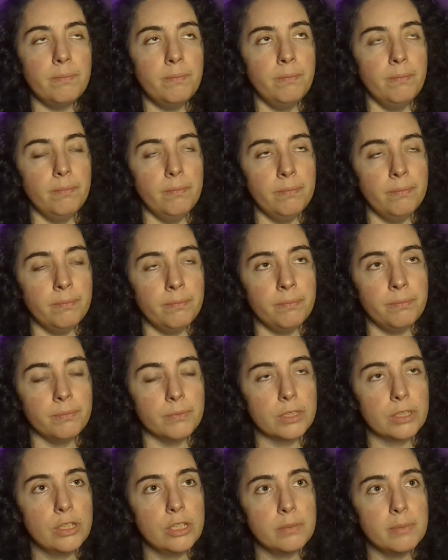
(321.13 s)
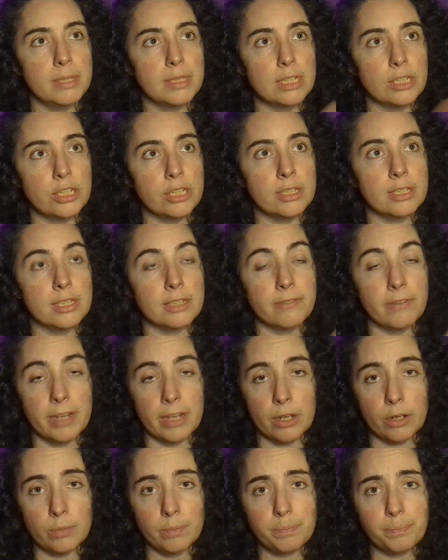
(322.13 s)
excuse me, such as this
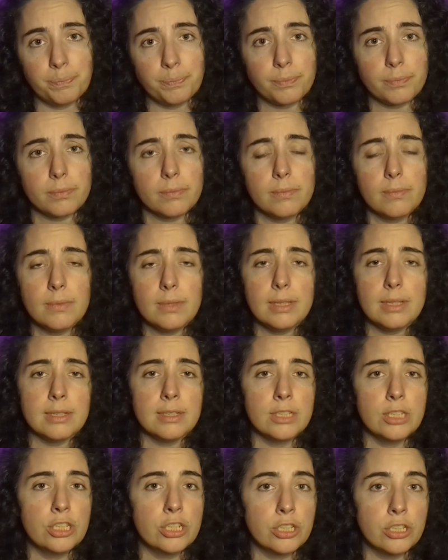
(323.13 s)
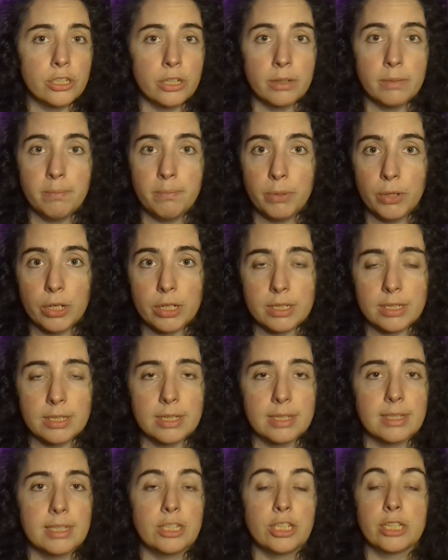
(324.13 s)
video, such as certain
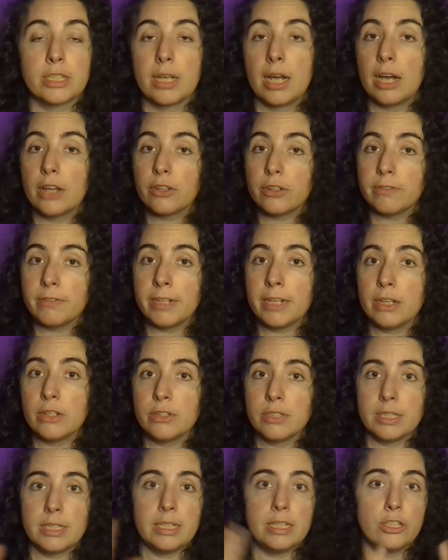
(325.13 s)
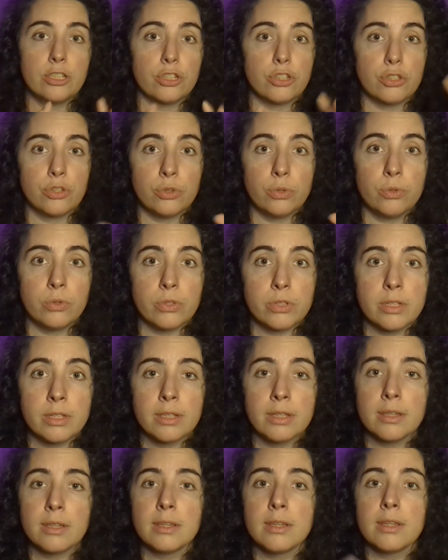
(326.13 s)
books, such as other videos, teachers, tools,
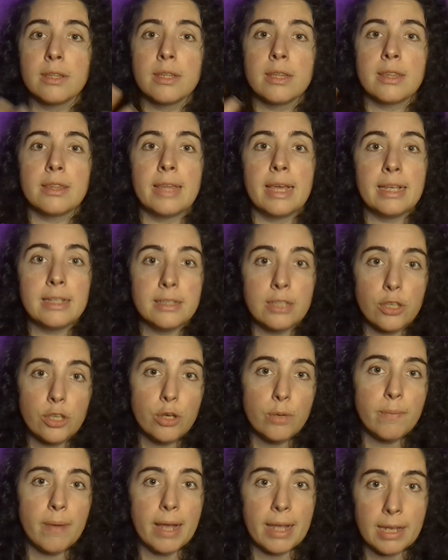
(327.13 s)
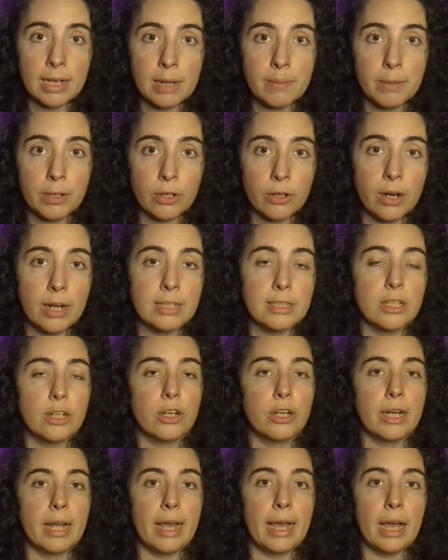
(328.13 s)
things that you might come across that
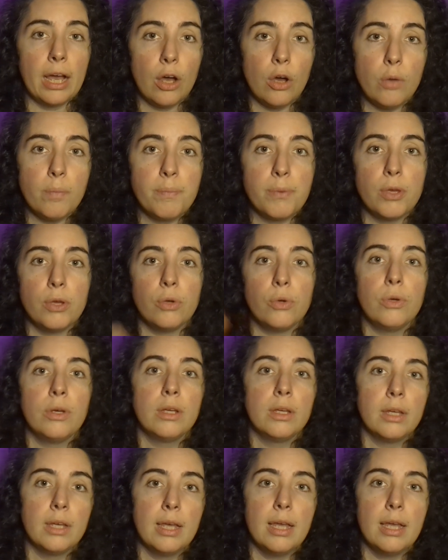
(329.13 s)
are going to help you